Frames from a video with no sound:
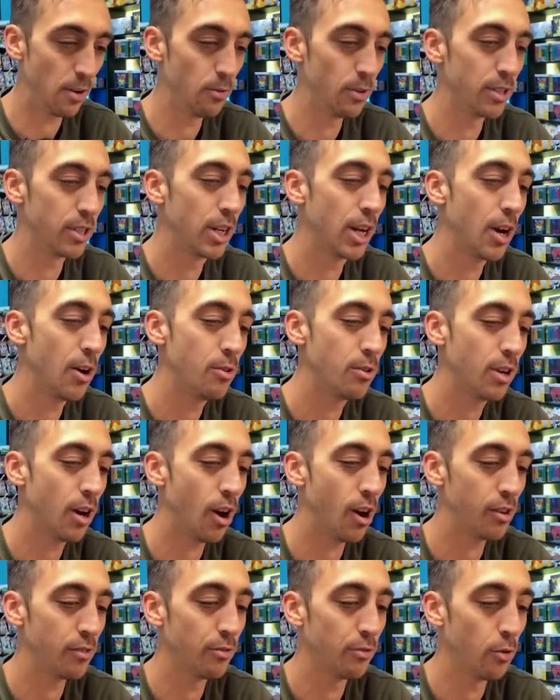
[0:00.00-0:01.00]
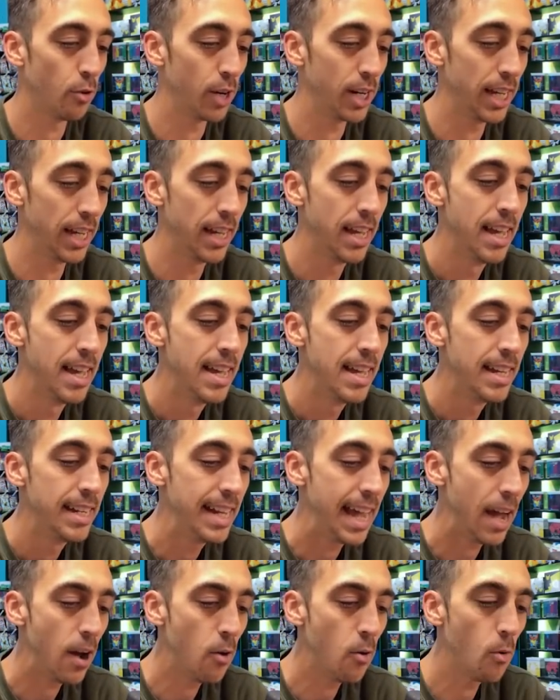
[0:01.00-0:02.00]
one. Code card for you.
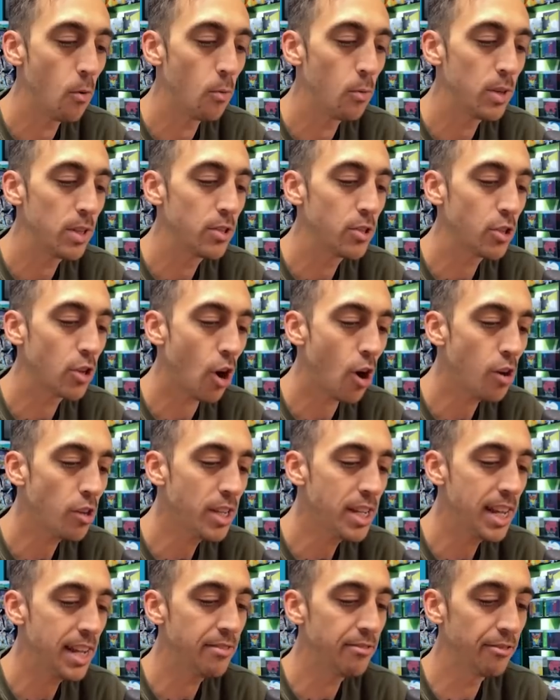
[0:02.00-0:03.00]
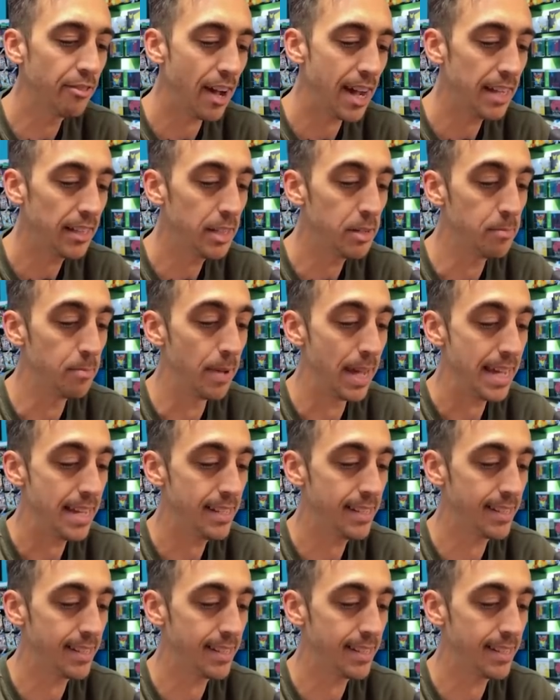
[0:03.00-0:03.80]
Now, with Scarlet and Violet base